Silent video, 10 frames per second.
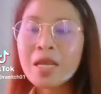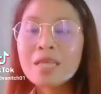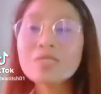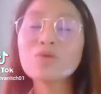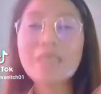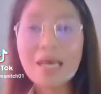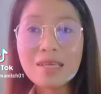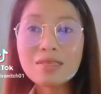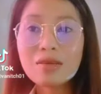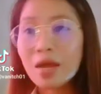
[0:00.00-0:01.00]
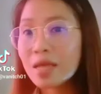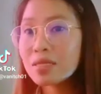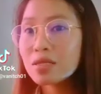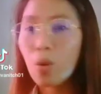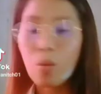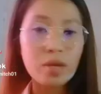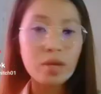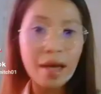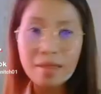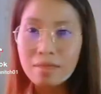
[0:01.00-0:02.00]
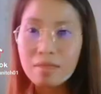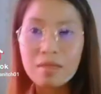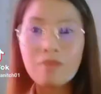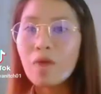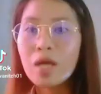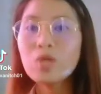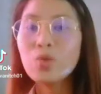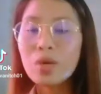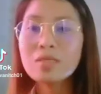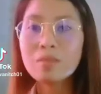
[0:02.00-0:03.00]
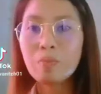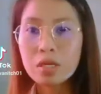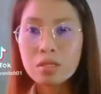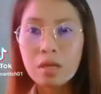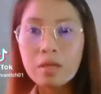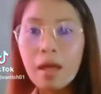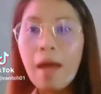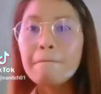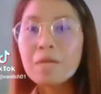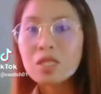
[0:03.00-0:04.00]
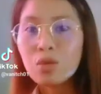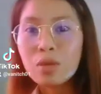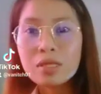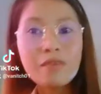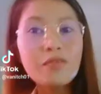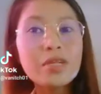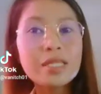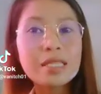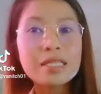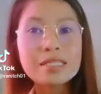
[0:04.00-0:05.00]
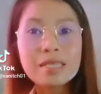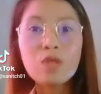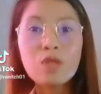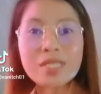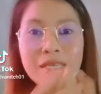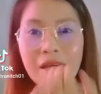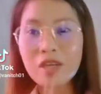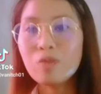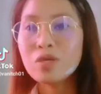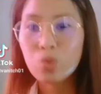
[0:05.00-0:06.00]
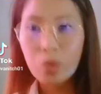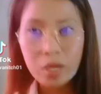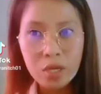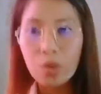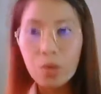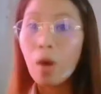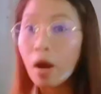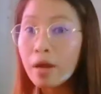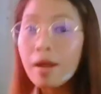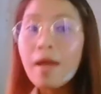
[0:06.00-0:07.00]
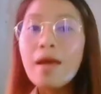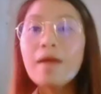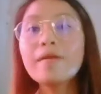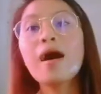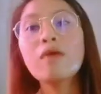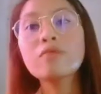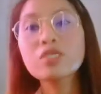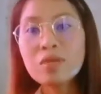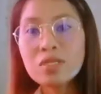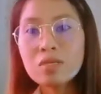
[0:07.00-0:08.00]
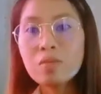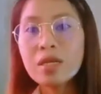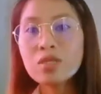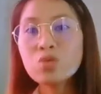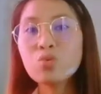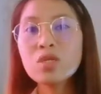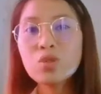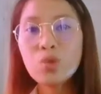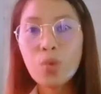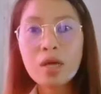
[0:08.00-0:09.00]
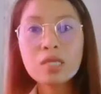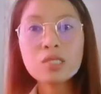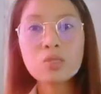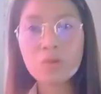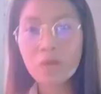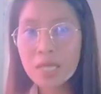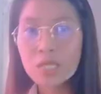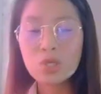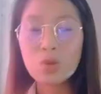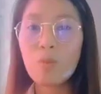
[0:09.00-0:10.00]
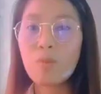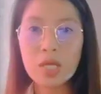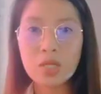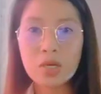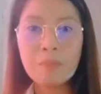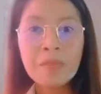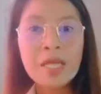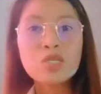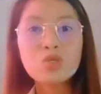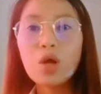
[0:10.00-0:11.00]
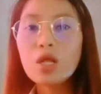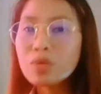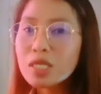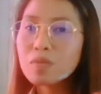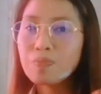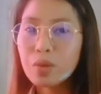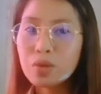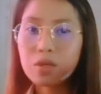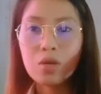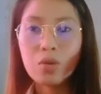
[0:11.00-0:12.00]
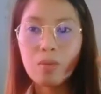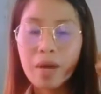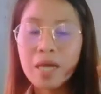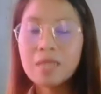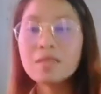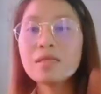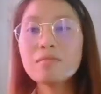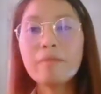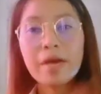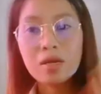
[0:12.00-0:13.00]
So yes, grades do not define you as a person, but they will definitely tell what kind of a student you are and how responsible a student you are. So grades don't matter. So always put in your mind that my